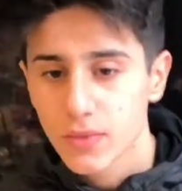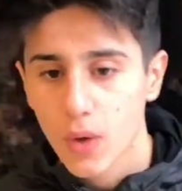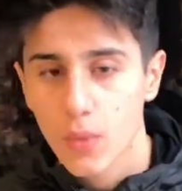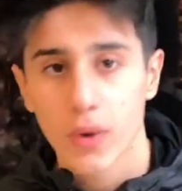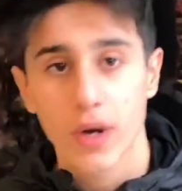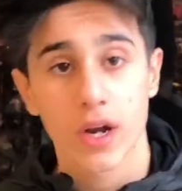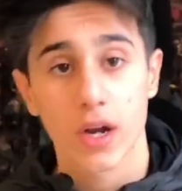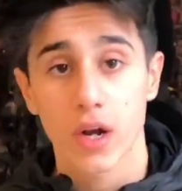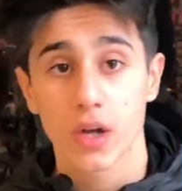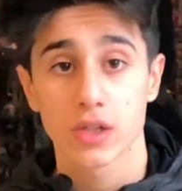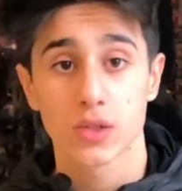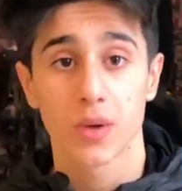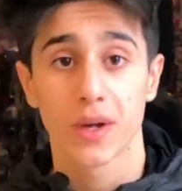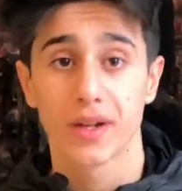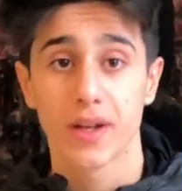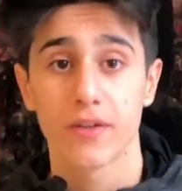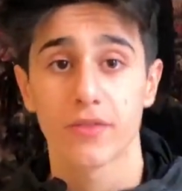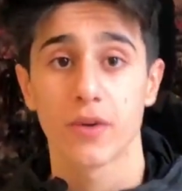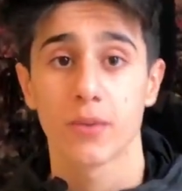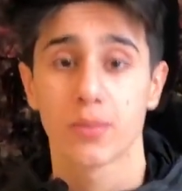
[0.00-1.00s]
We're going to go to a
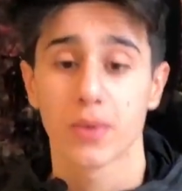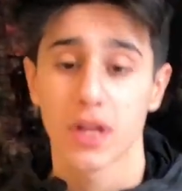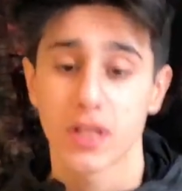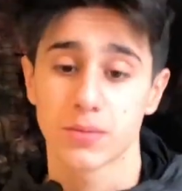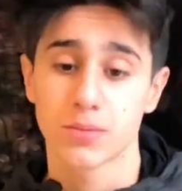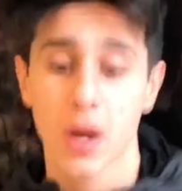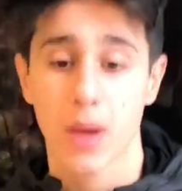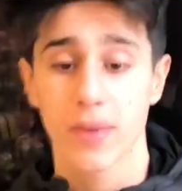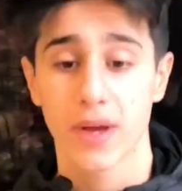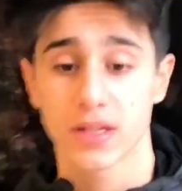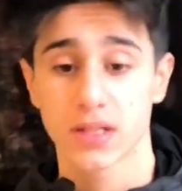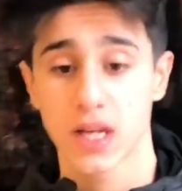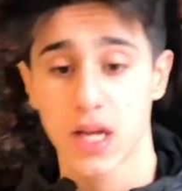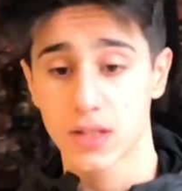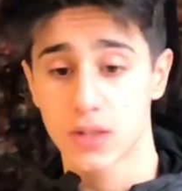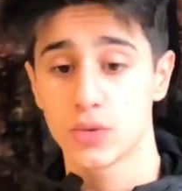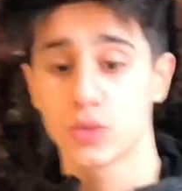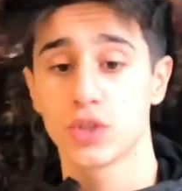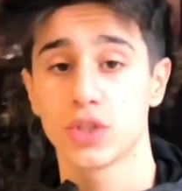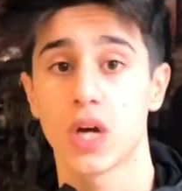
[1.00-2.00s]
different place, probably a
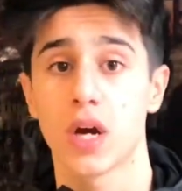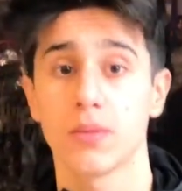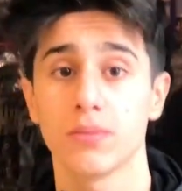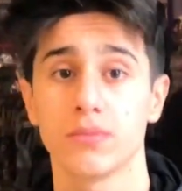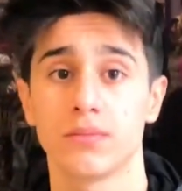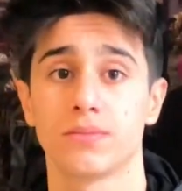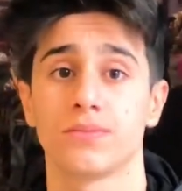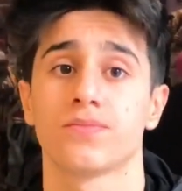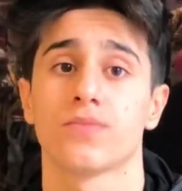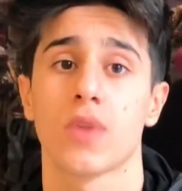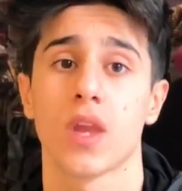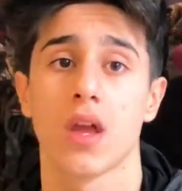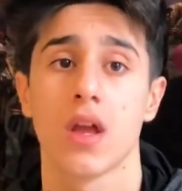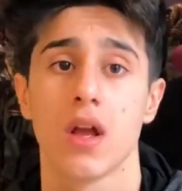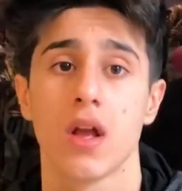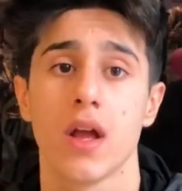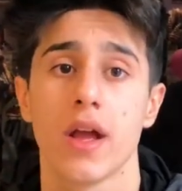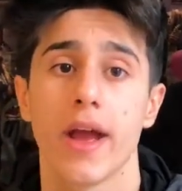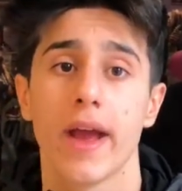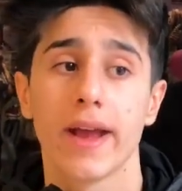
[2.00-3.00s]
tattoo shop,
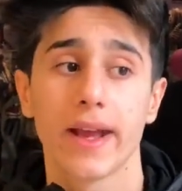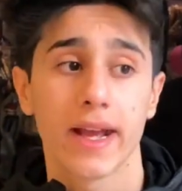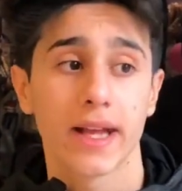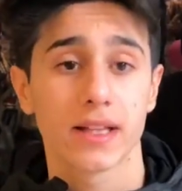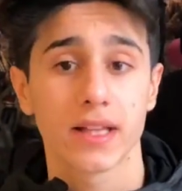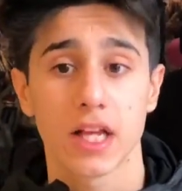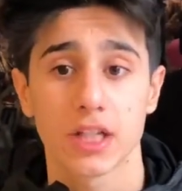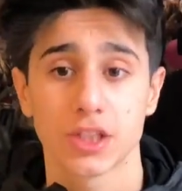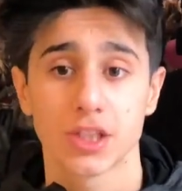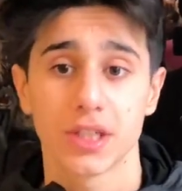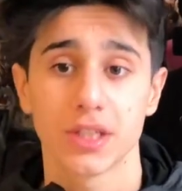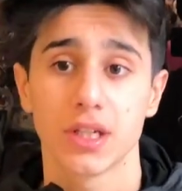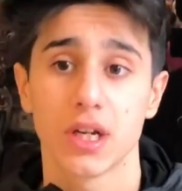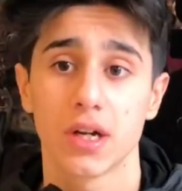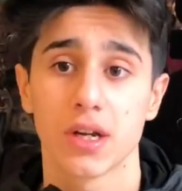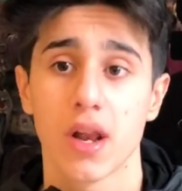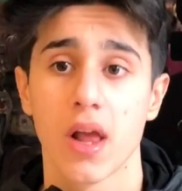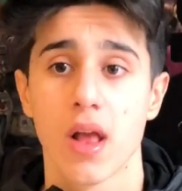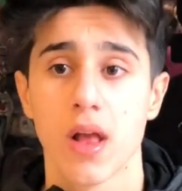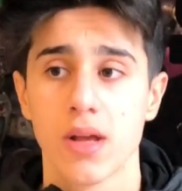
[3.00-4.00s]
and get that shit done.
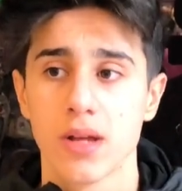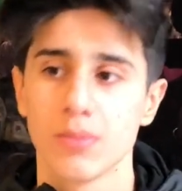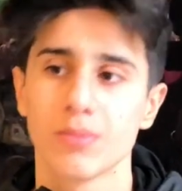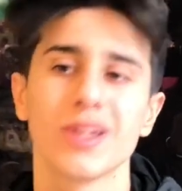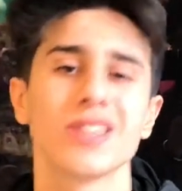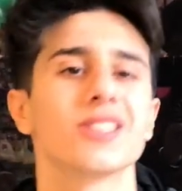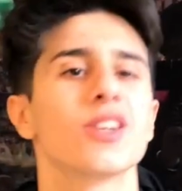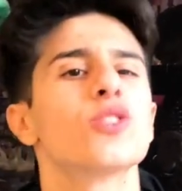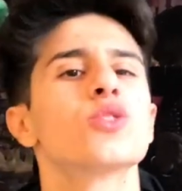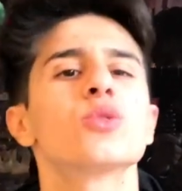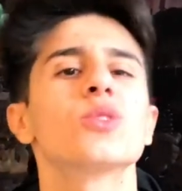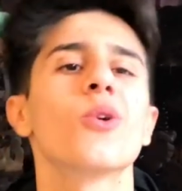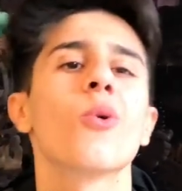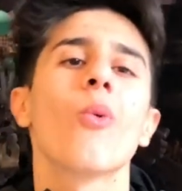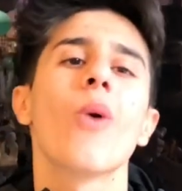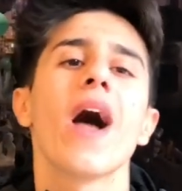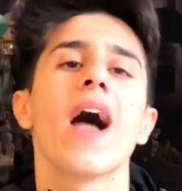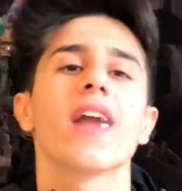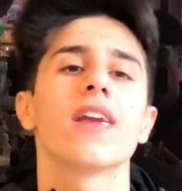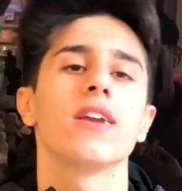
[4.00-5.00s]
Oh, those were the
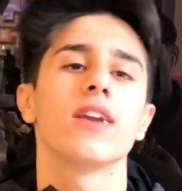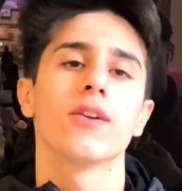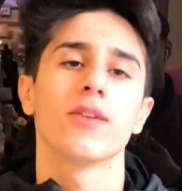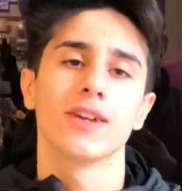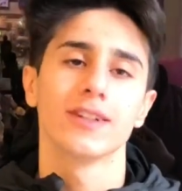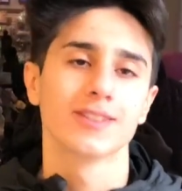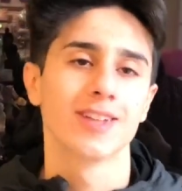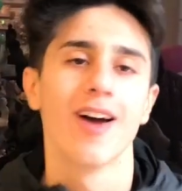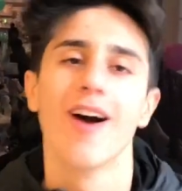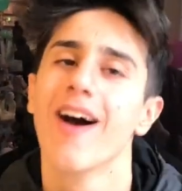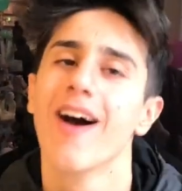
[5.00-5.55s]
wacky ones.